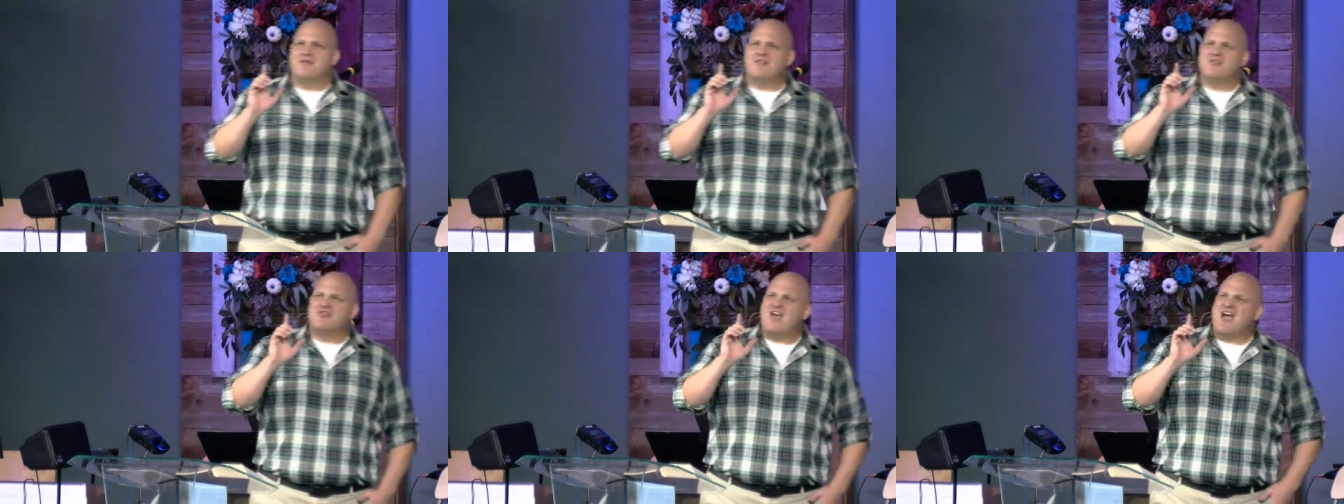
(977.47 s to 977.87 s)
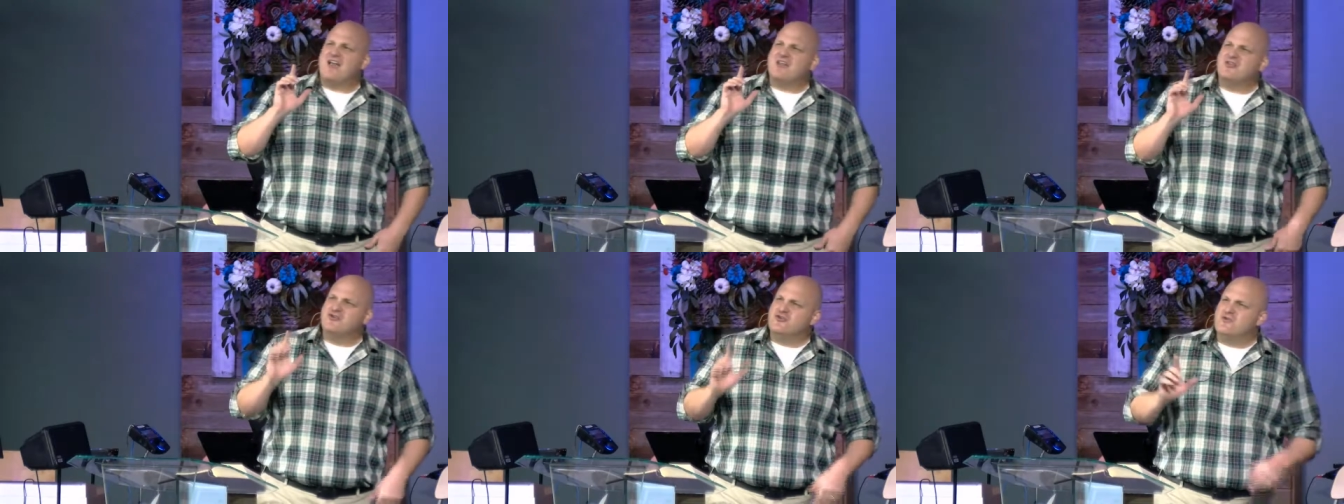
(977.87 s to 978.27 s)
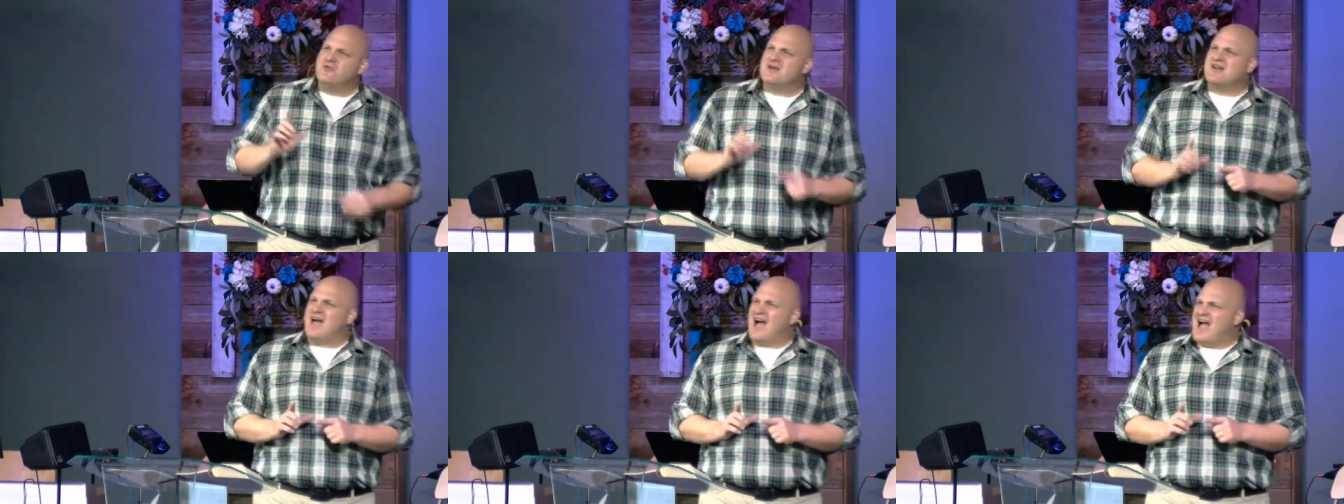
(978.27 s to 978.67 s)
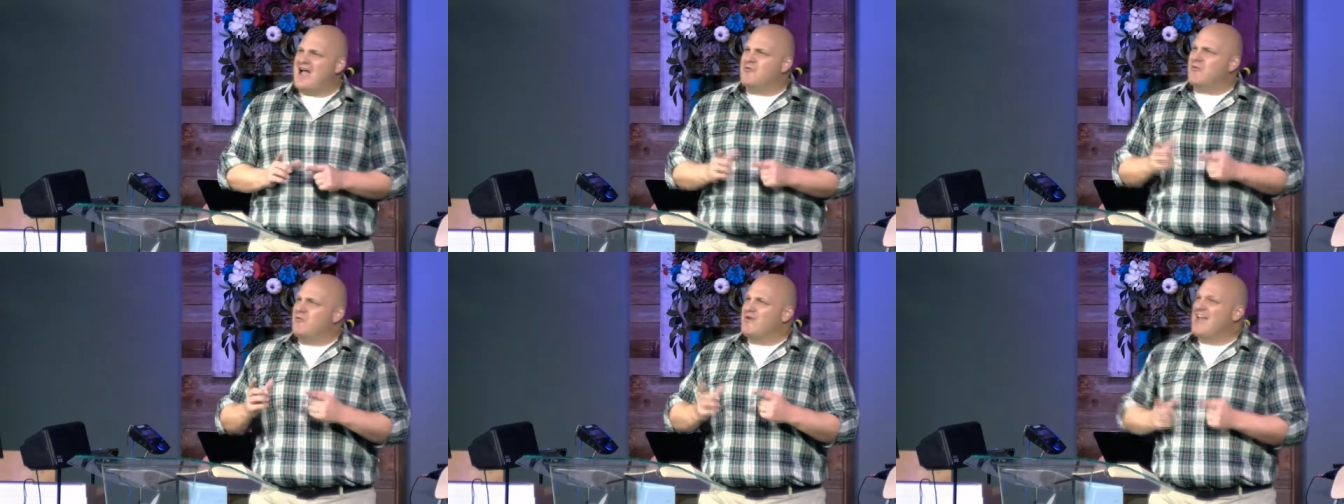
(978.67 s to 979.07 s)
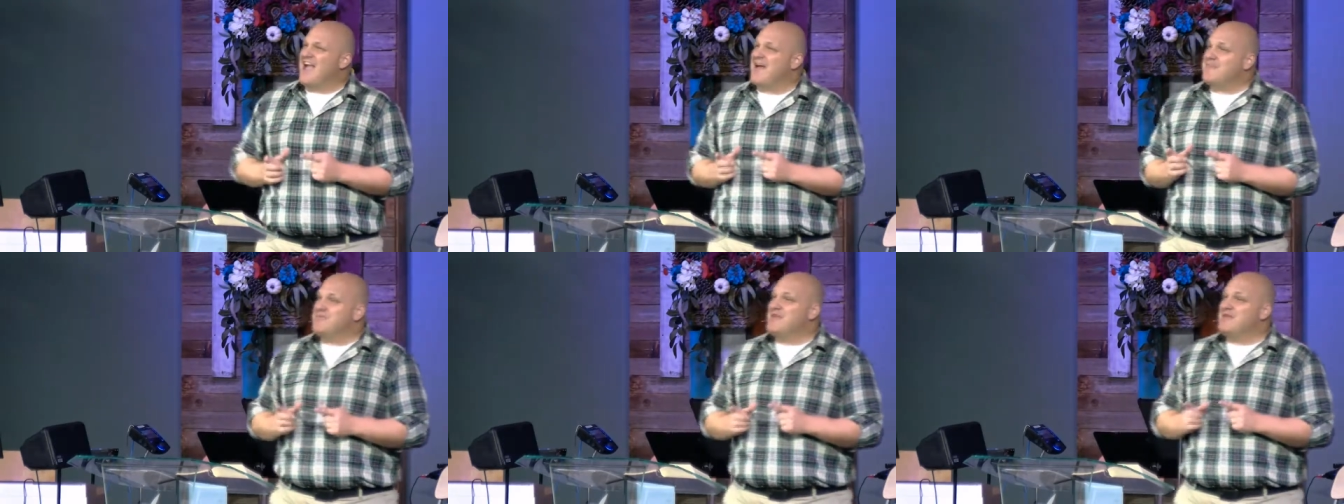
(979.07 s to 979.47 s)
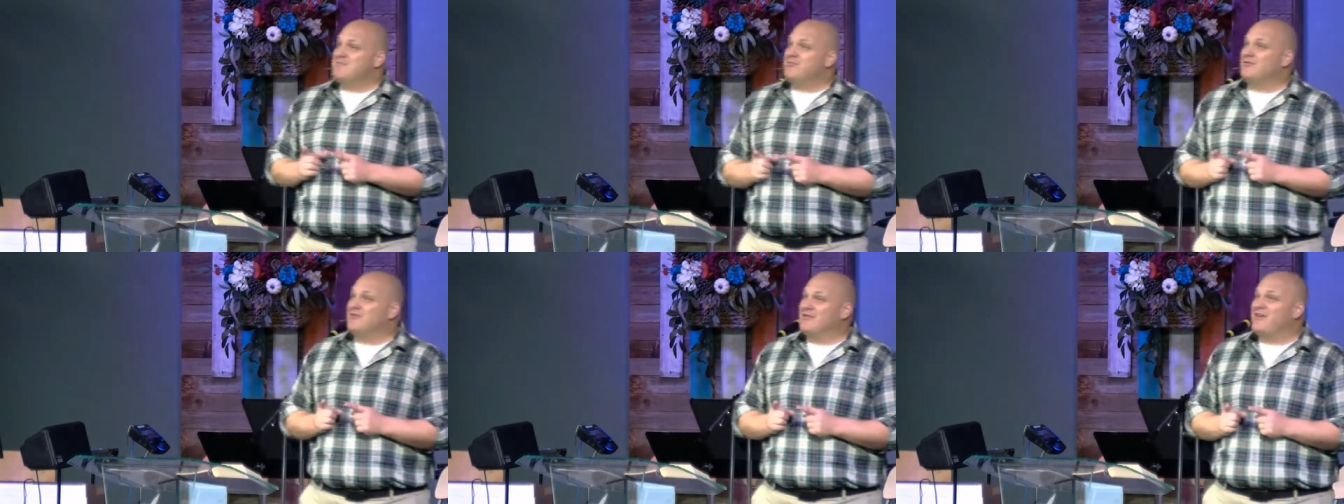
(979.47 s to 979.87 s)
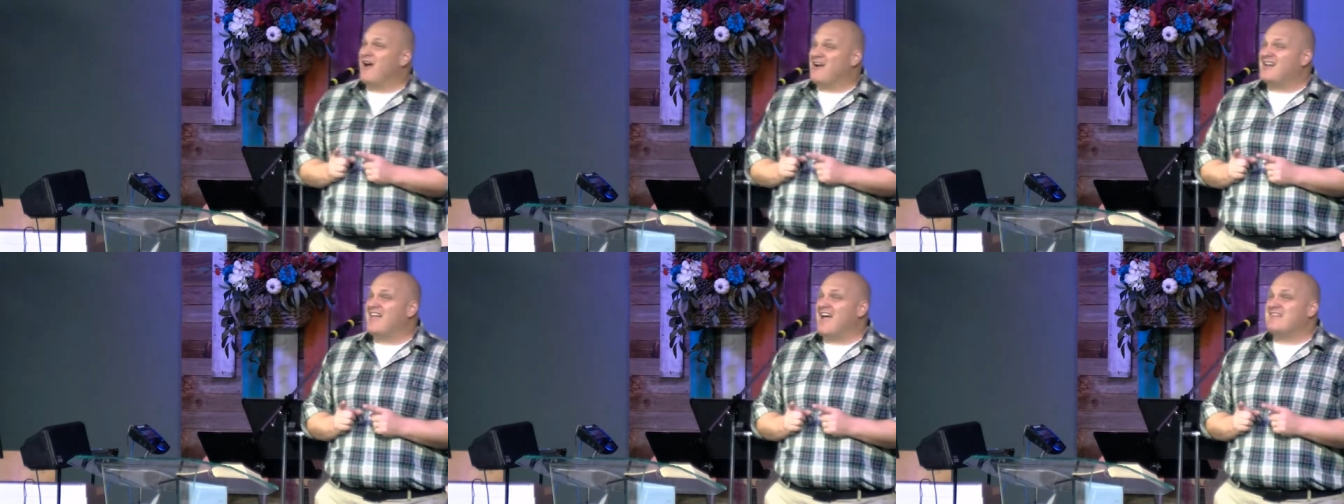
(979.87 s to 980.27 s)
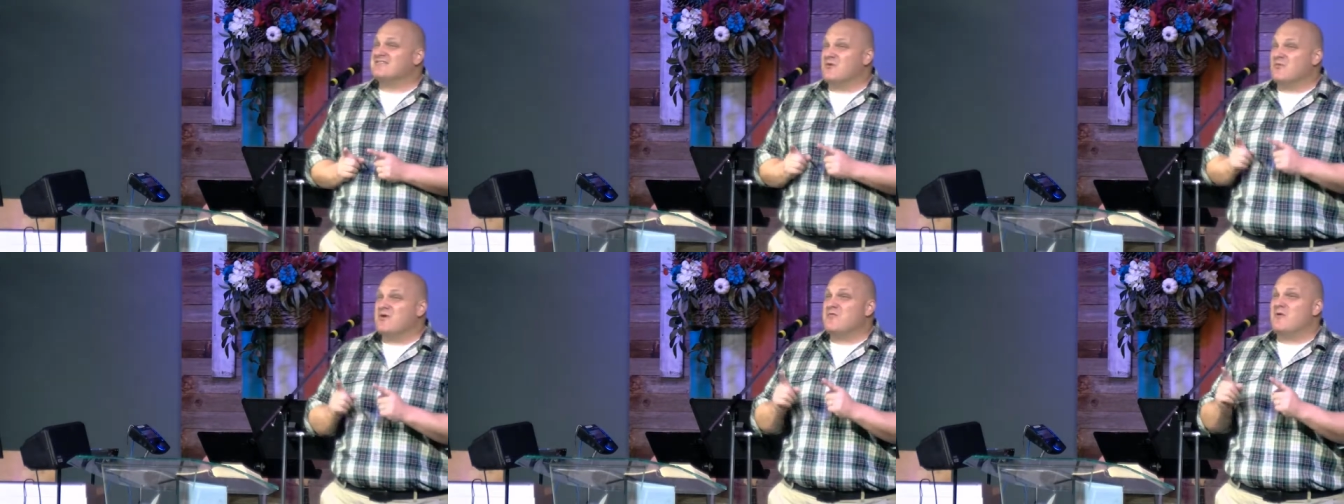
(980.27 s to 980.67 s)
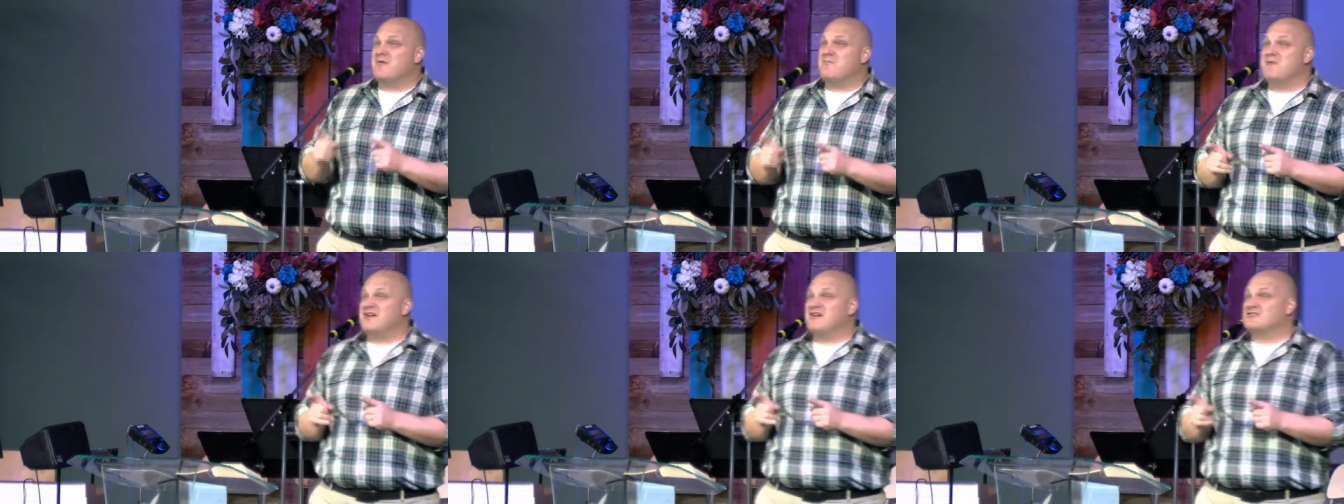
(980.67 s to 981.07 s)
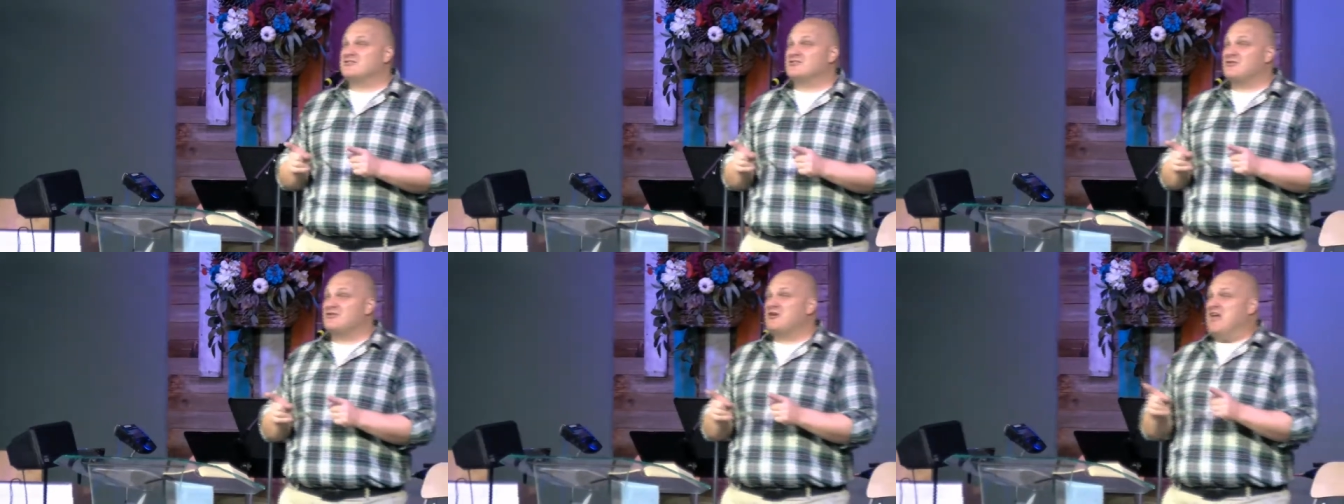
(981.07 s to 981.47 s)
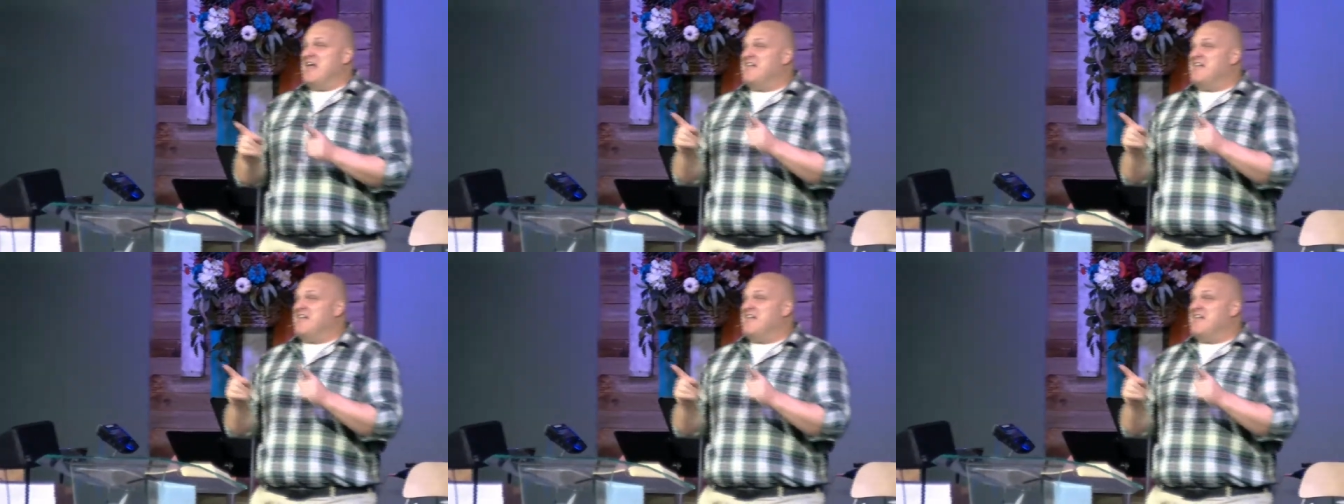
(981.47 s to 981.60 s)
that you and I, when we have people in our lives that we want to minister,